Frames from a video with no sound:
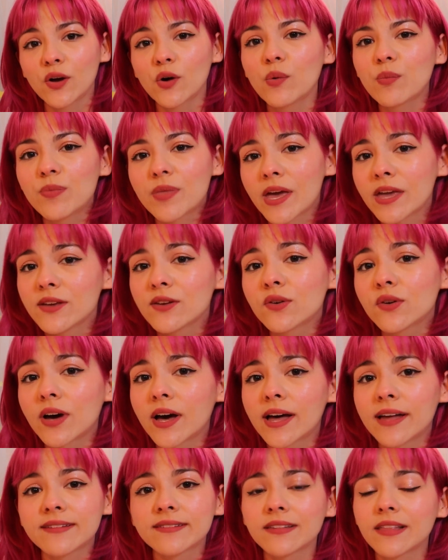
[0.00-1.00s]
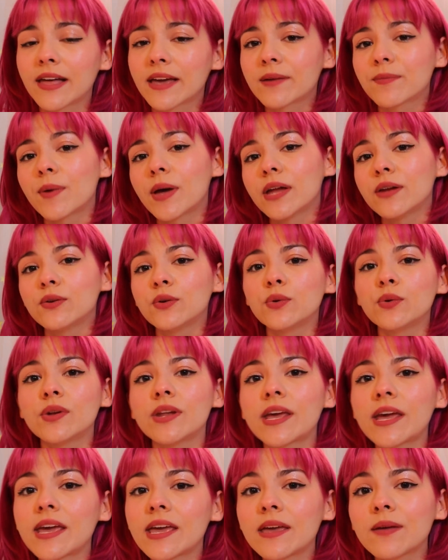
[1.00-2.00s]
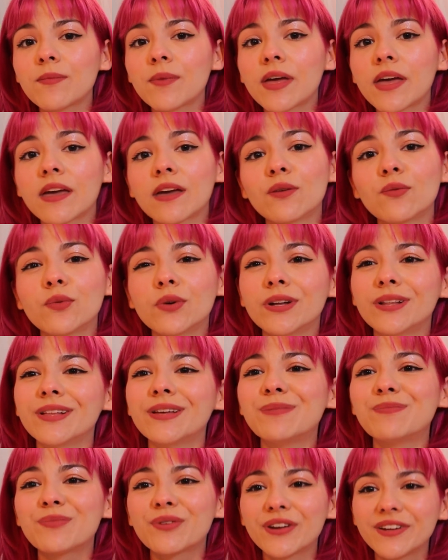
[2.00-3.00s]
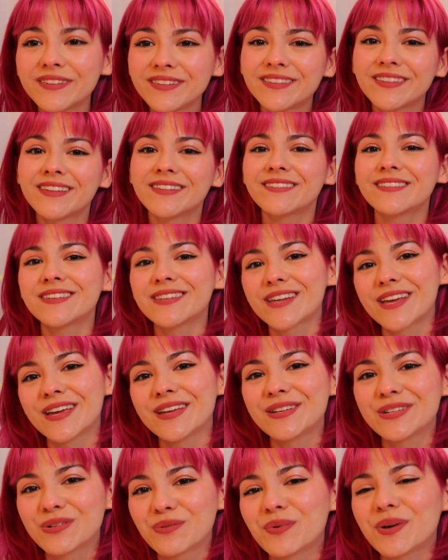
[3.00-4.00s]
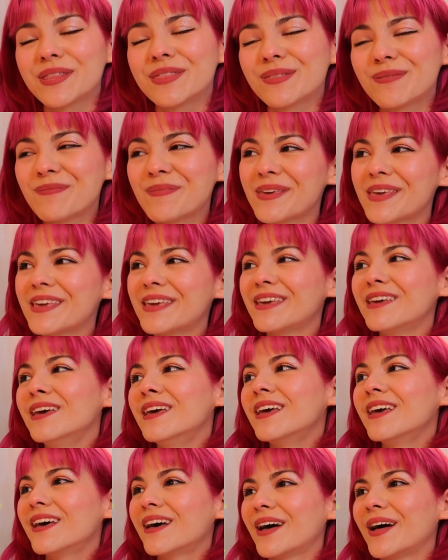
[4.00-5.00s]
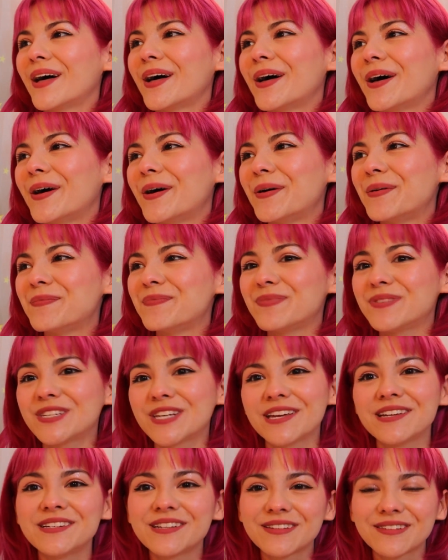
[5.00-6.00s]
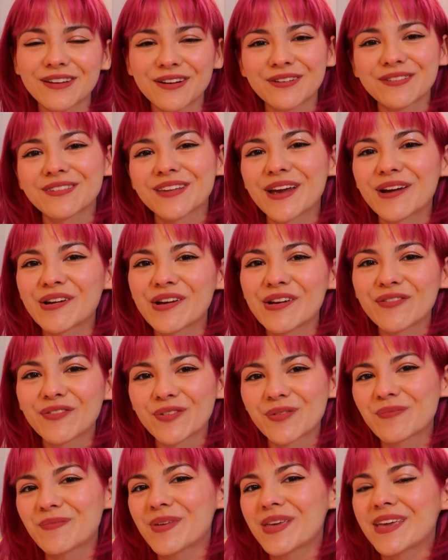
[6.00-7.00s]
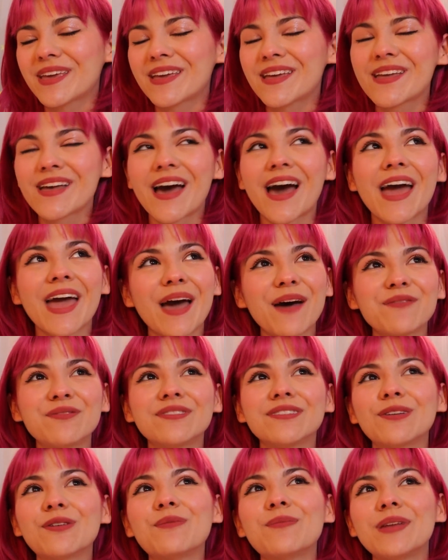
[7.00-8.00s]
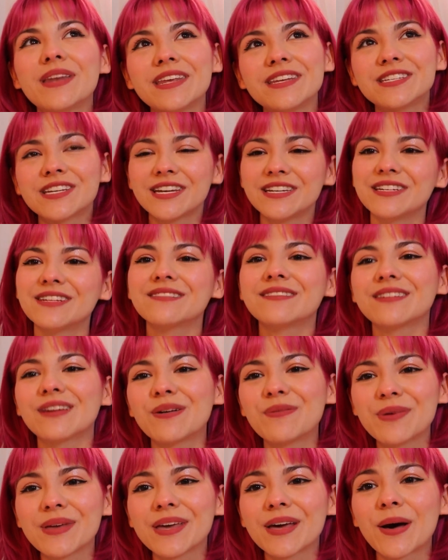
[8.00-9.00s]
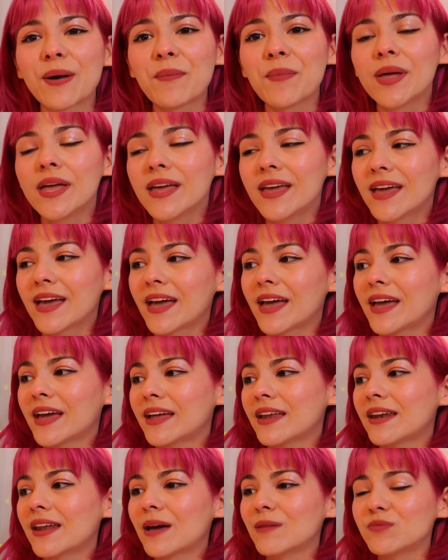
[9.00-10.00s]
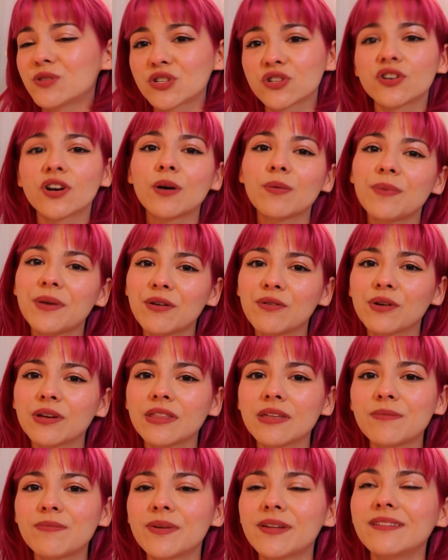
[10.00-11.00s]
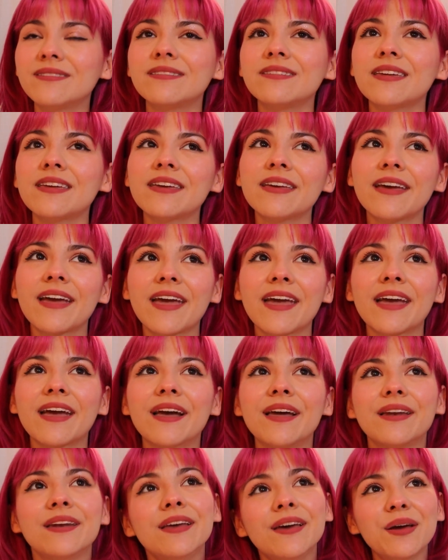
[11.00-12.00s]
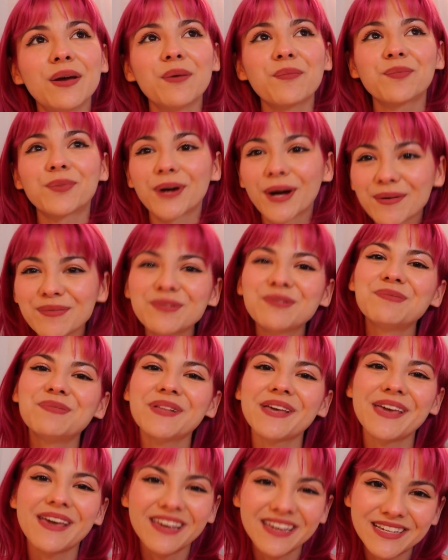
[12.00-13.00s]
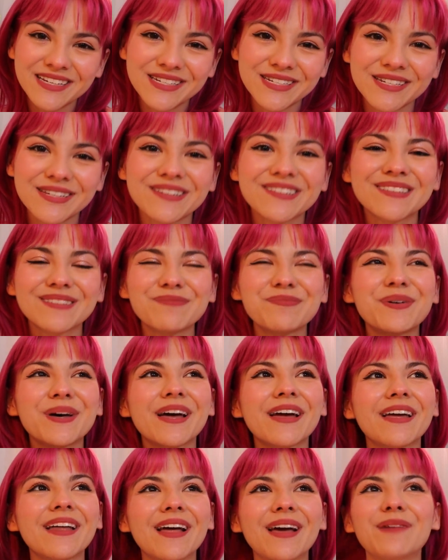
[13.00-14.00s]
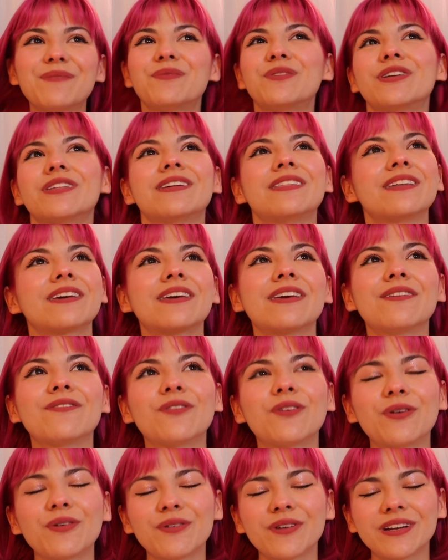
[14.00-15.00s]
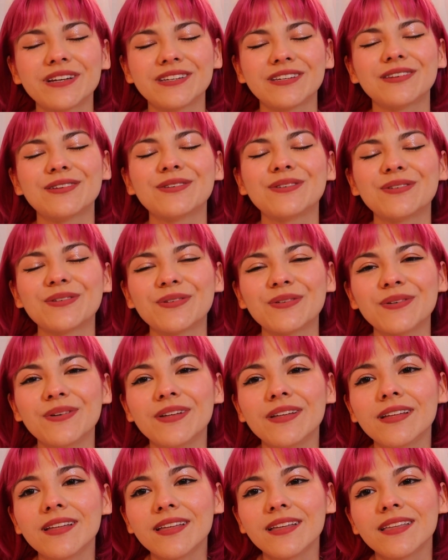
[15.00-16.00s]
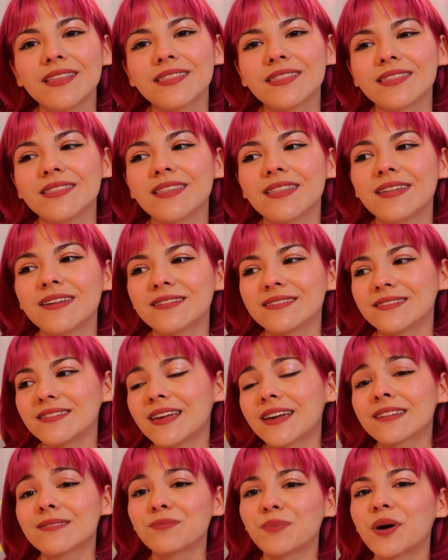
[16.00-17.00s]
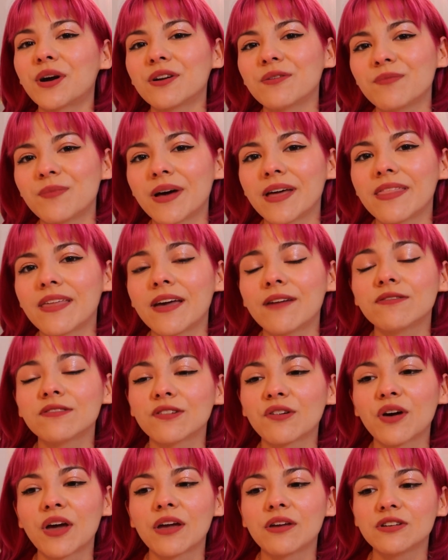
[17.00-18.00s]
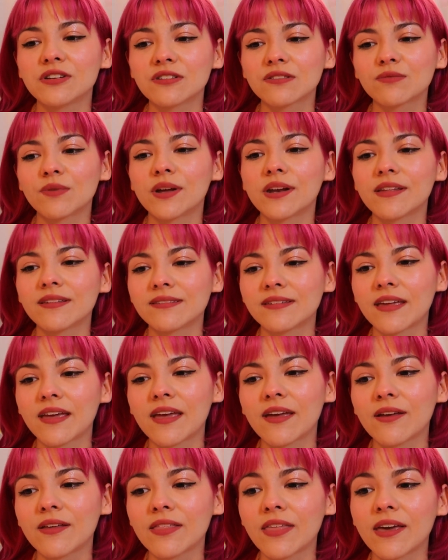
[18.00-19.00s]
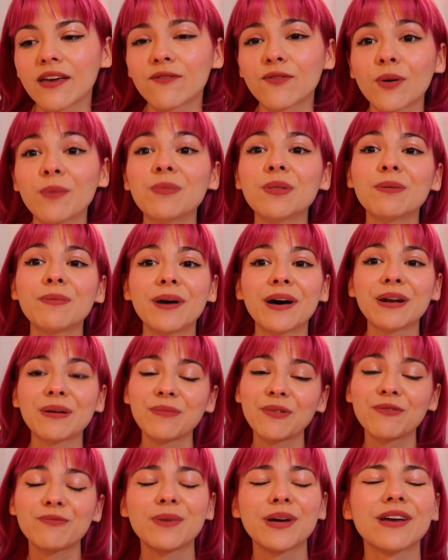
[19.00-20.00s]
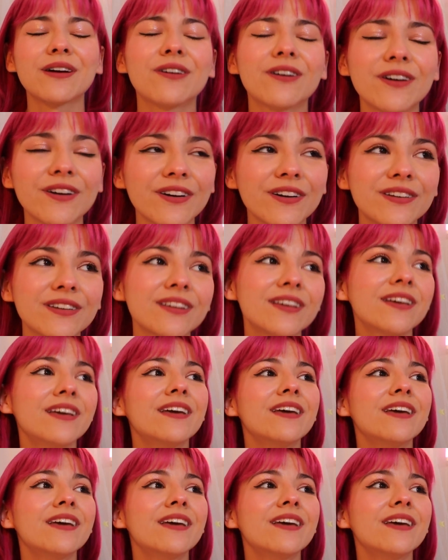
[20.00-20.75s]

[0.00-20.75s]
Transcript: hope that you guys like my new name and will embrace this change with me. Changes are scary for me. I have so many changes coming up, and I'm sure I'll be really busy and probably anxious, but I'm really looking forward to this next part of my life. So I just want to say, like, from the bottom of my heart,